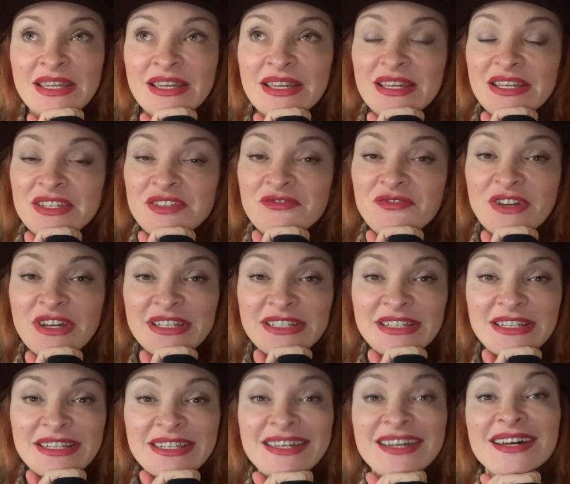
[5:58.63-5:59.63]
And
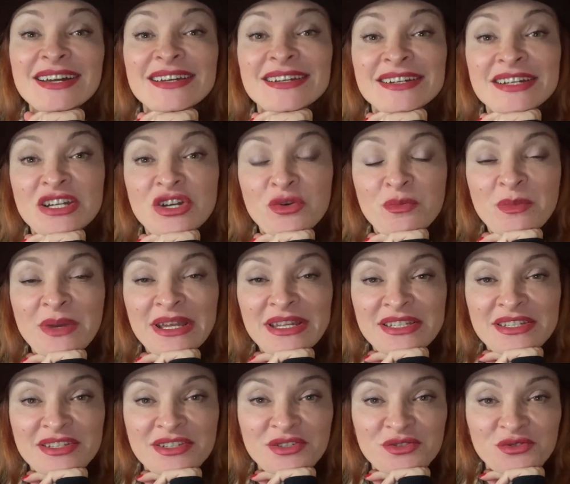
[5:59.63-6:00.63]
finally, I
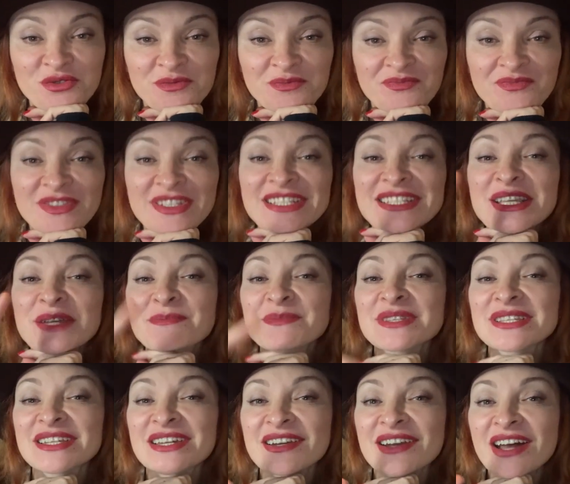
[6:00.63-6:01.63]
recommend you
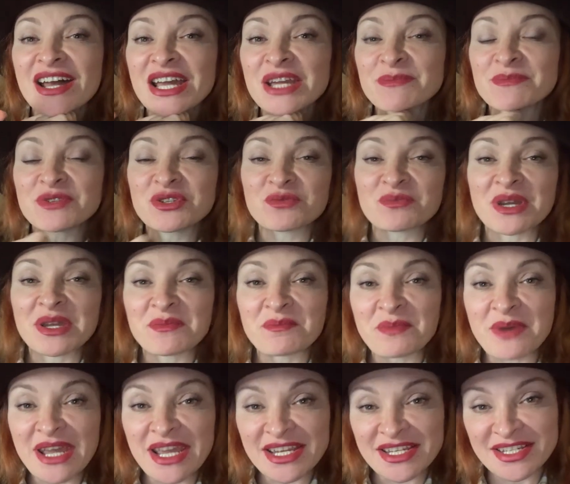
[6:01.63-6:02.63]
subscribe to my
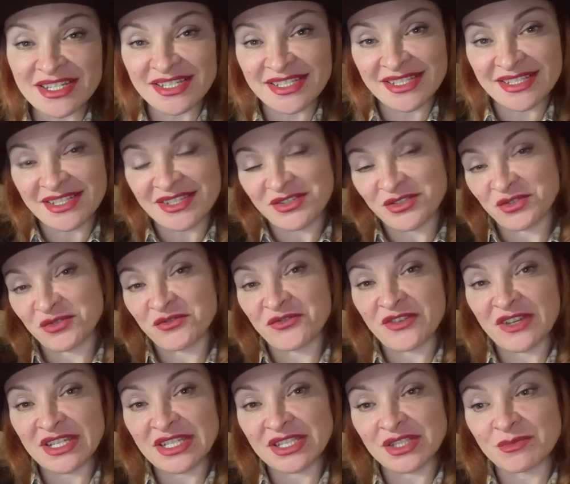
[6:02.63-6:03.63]
pages on
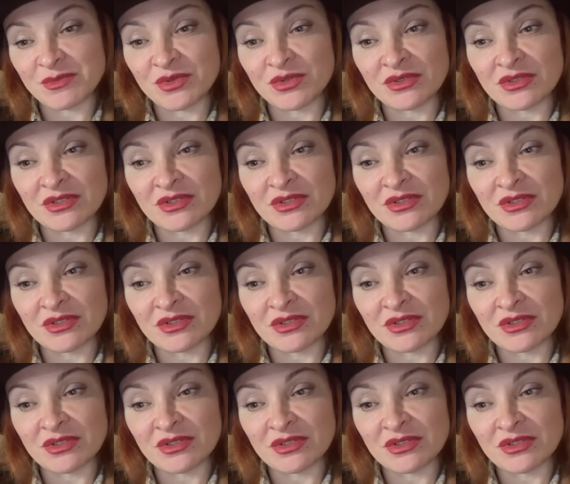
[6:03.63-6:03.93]
Facebook